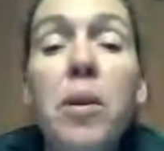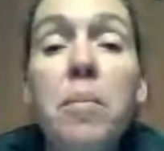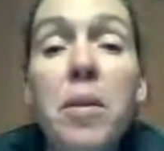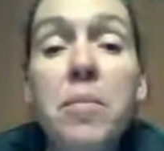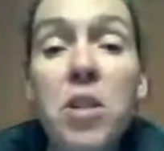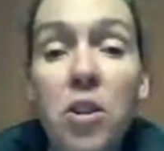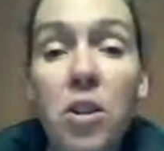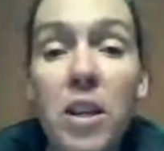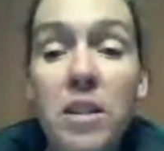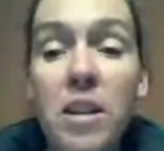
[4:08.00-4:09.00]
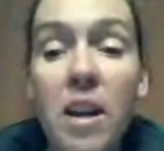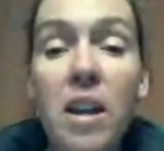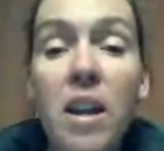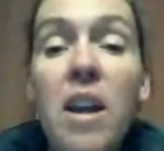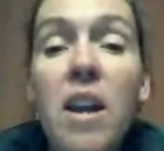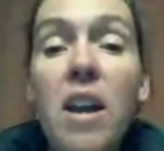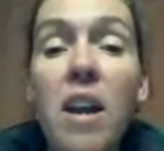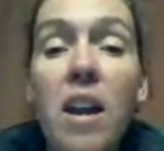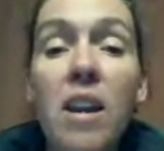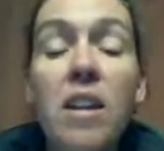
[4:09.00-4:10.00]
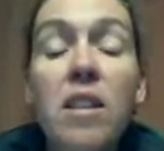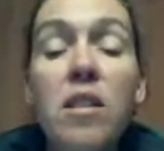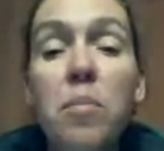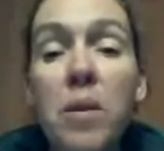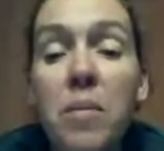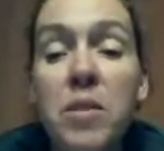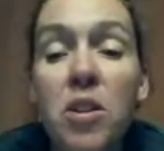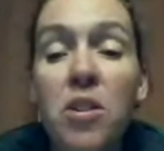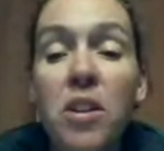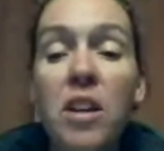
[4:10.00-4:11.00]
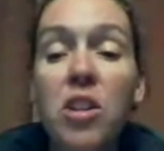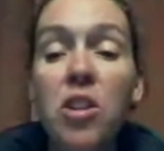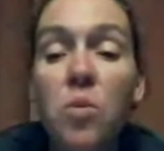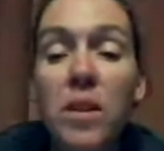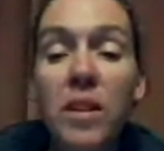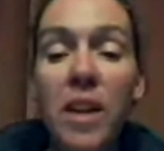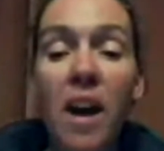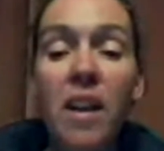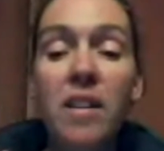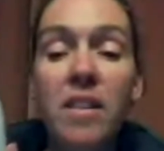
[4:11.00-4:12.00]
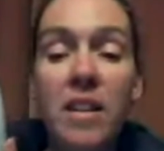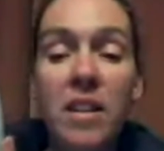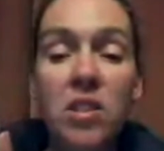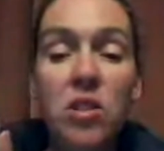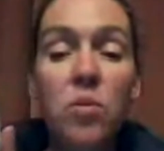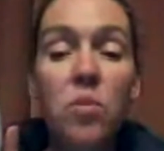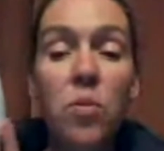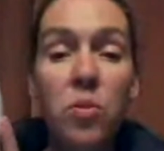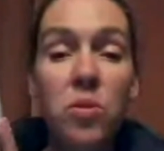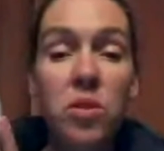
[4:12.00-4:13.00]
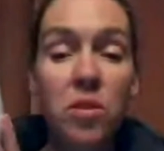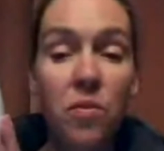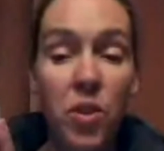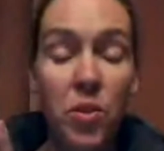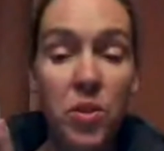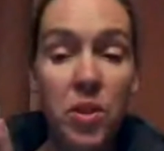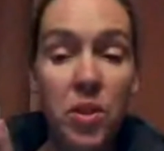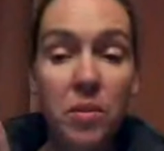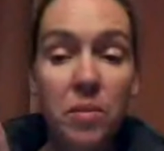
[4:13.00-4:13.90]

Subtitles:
Premium Starter Kit tonight. And in the Premium Starter Kit, you will get this rose diffuser.